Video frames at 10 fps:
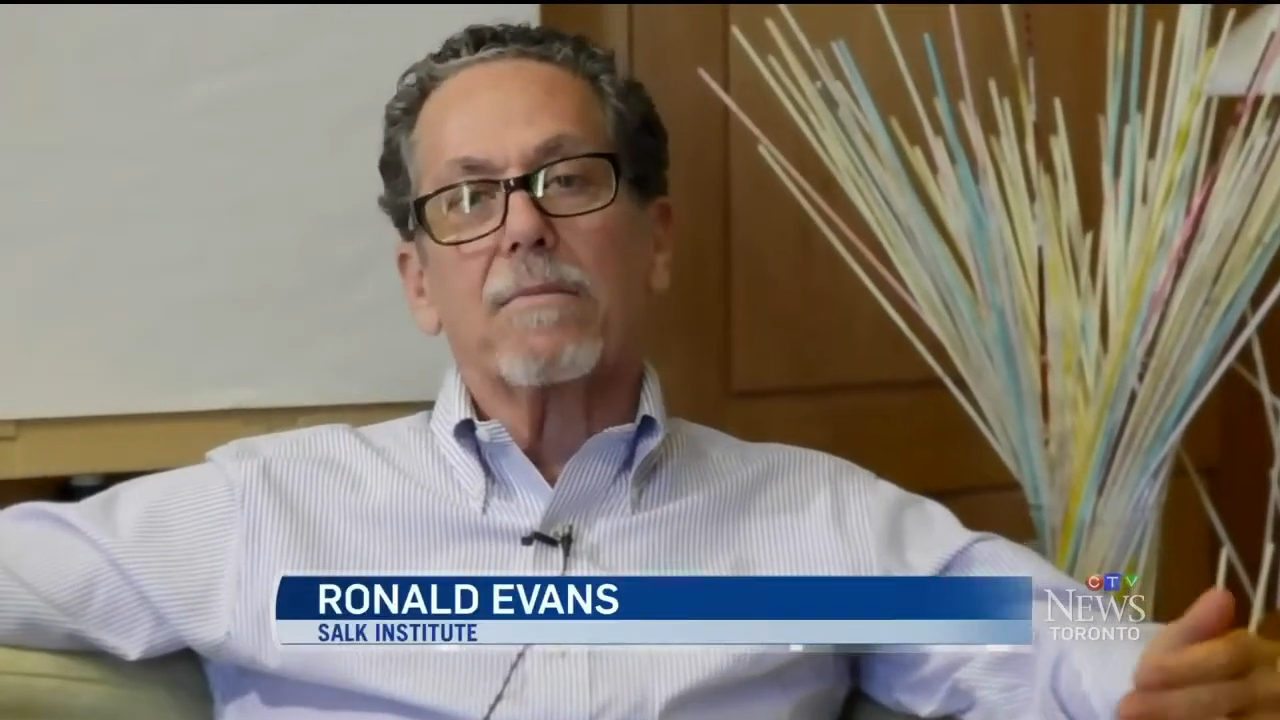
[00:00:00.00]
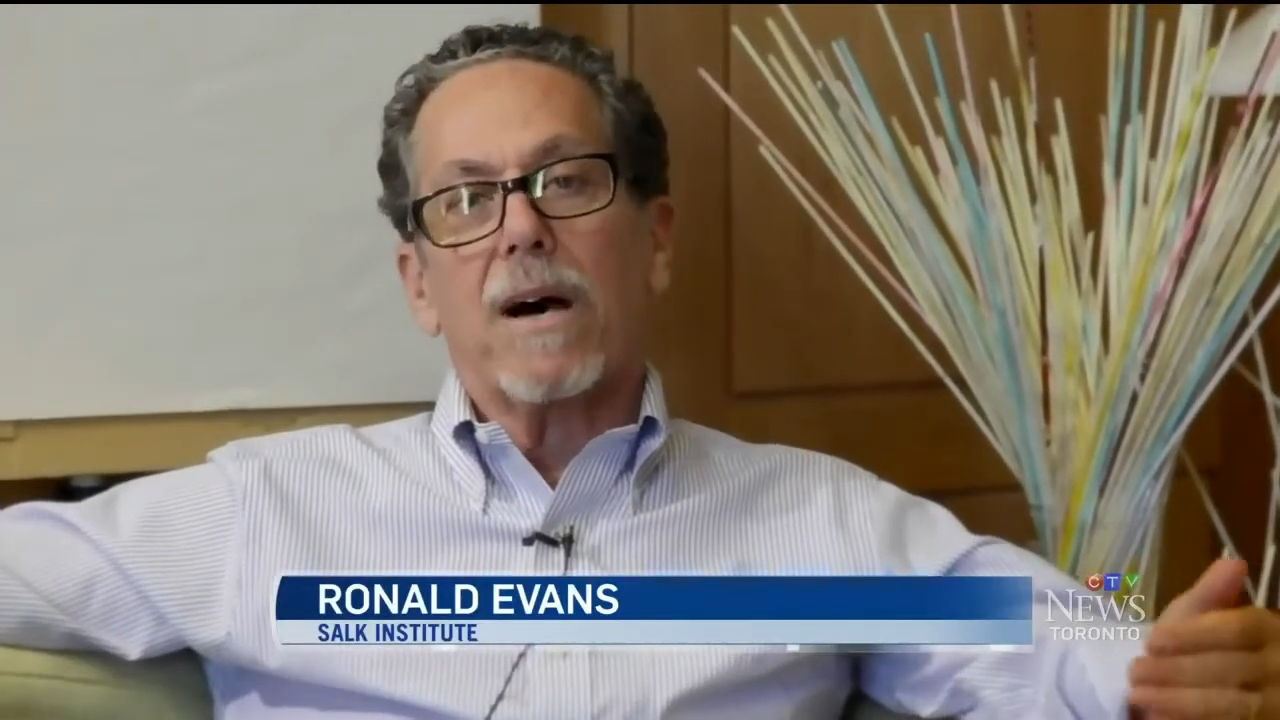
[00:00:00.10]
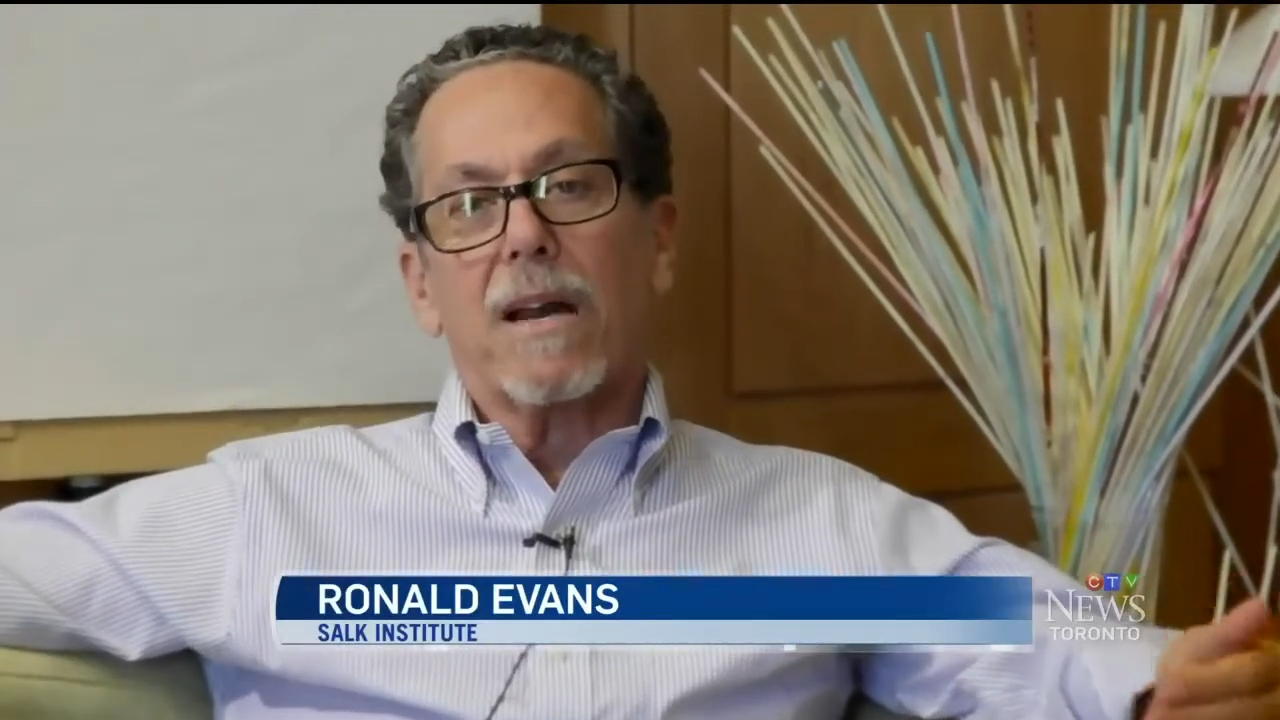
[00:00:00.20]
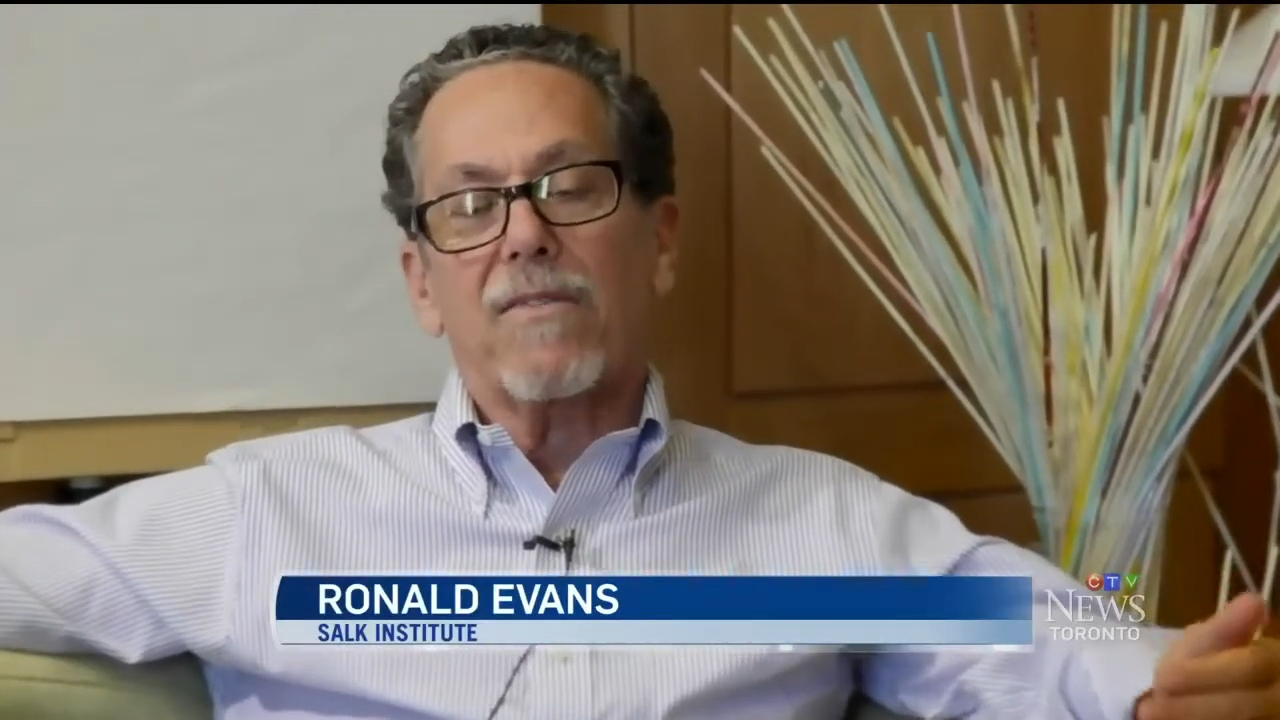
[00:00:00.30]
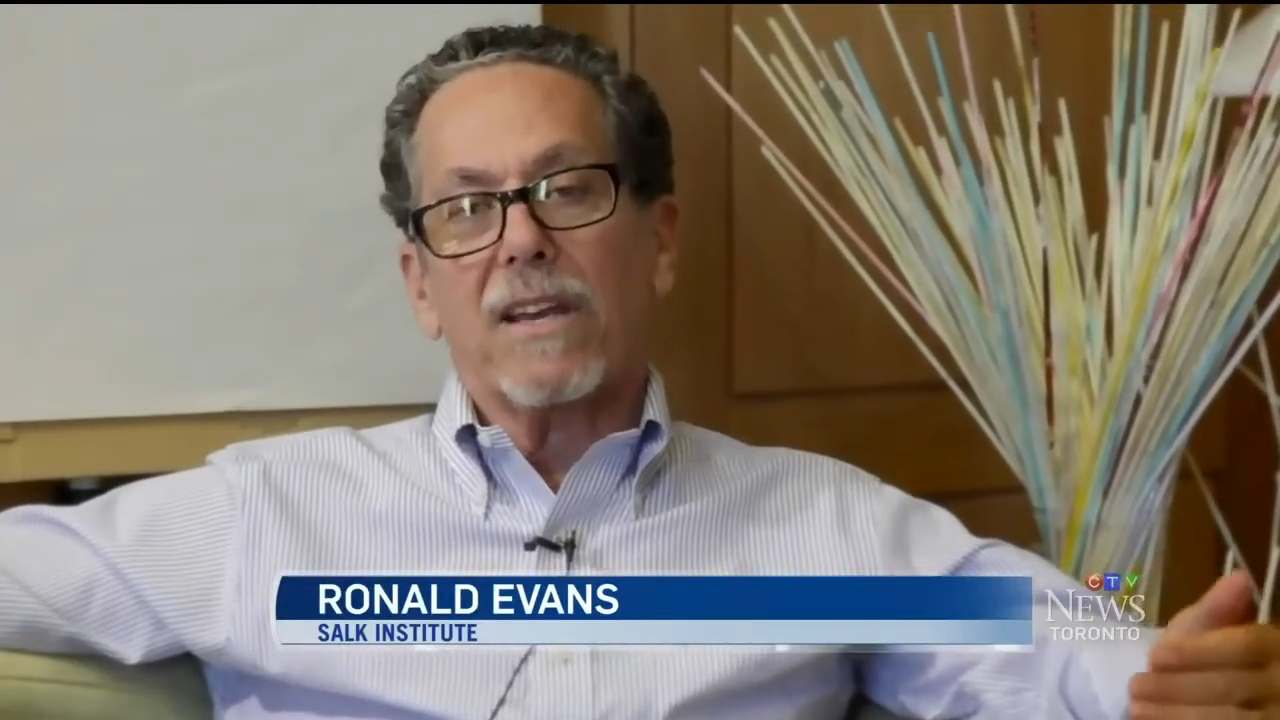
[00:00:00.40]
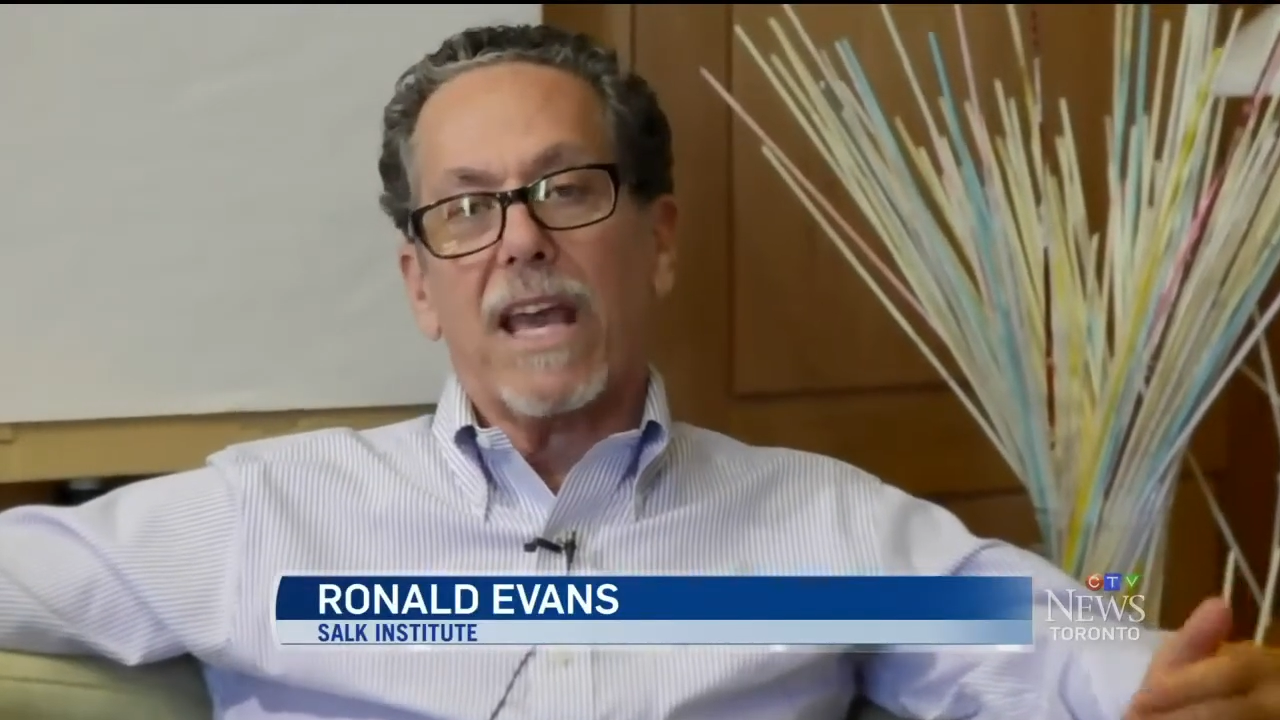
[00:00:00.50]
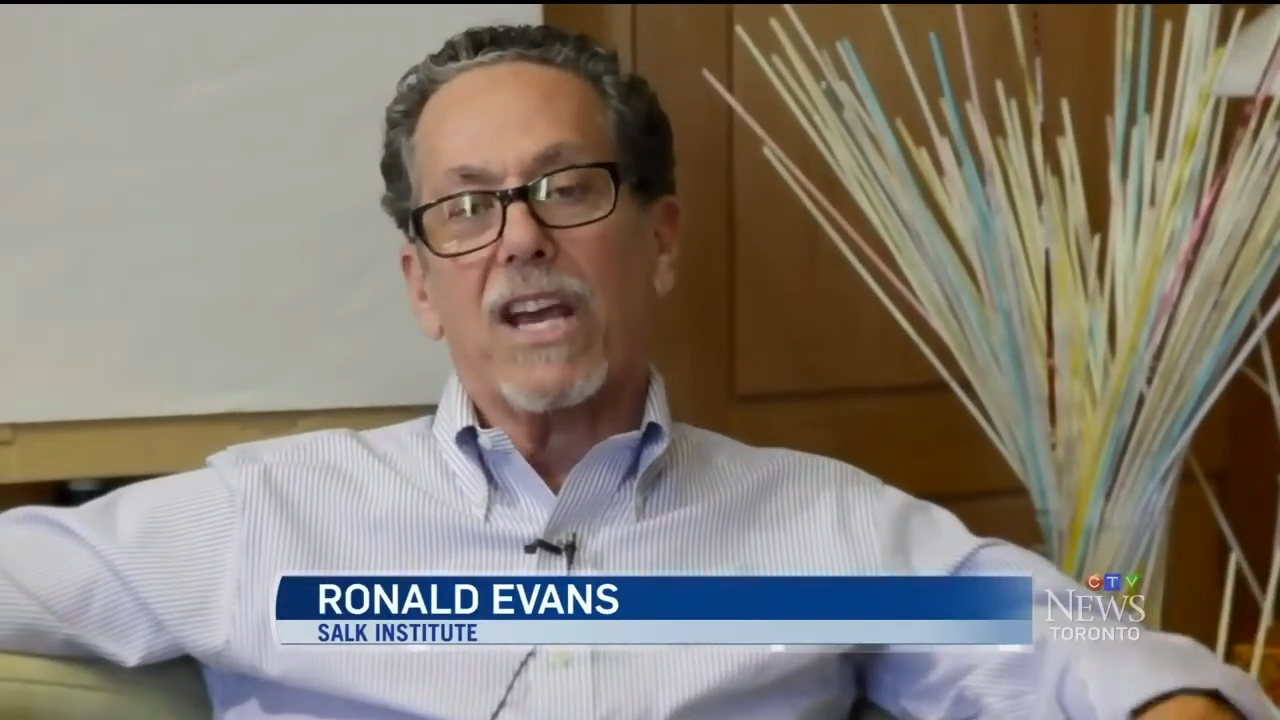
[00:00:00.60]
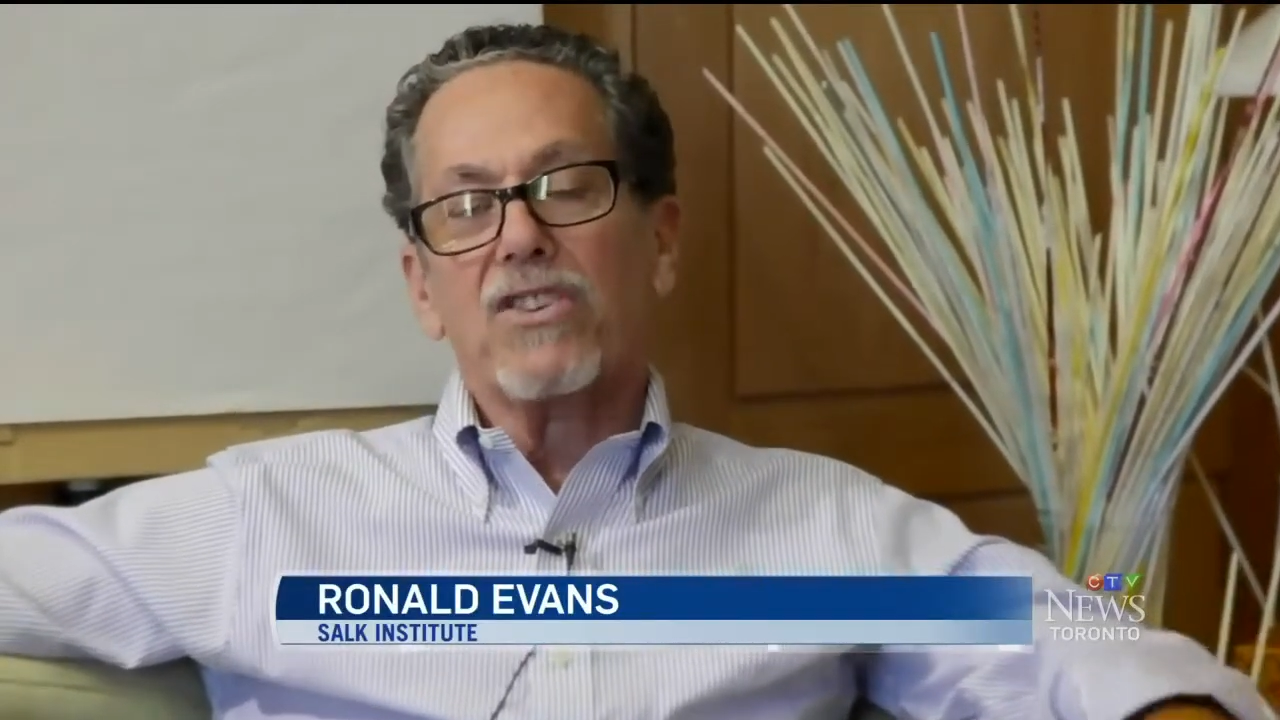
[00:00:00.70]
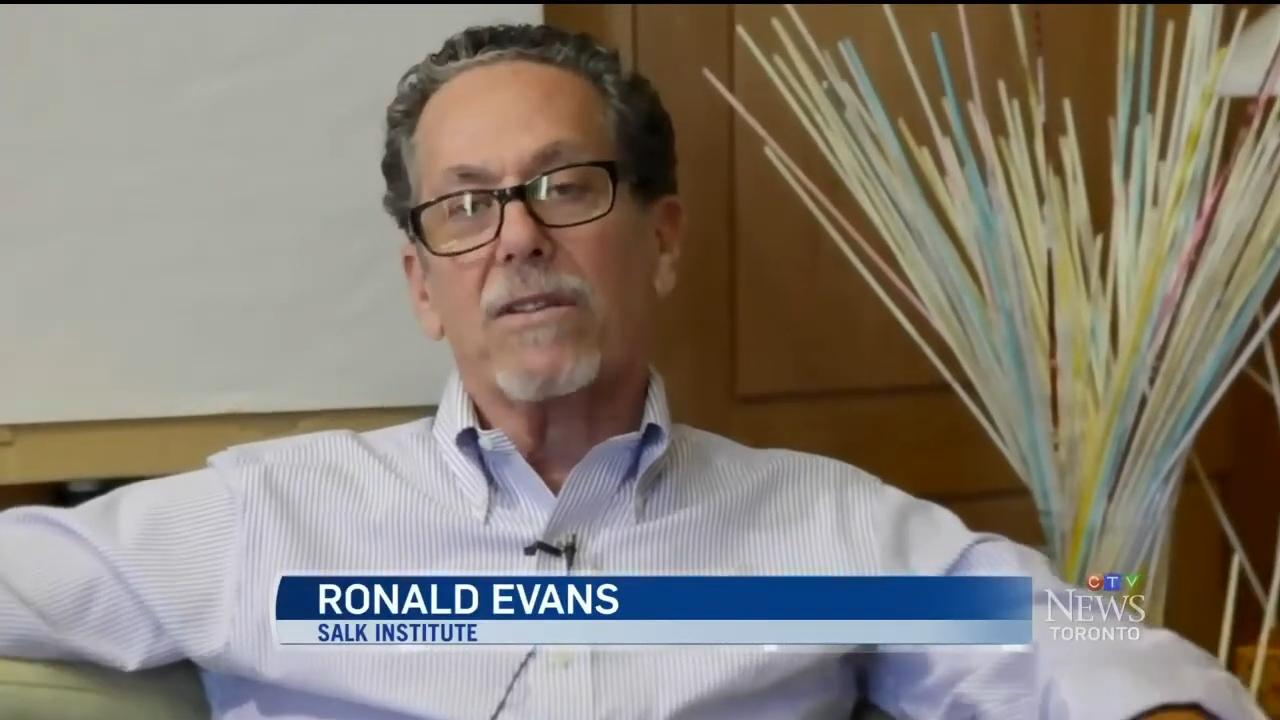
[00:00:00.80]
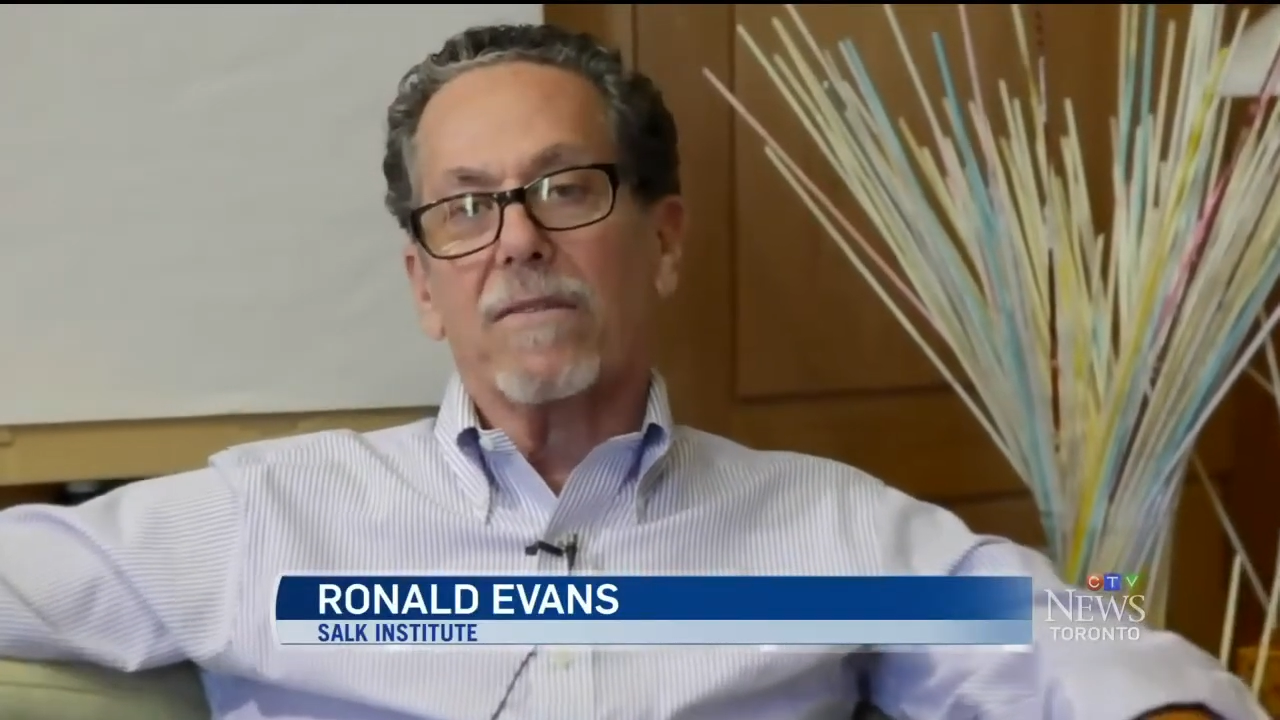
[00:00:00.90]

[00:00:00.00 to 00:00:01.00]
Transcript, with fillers: modification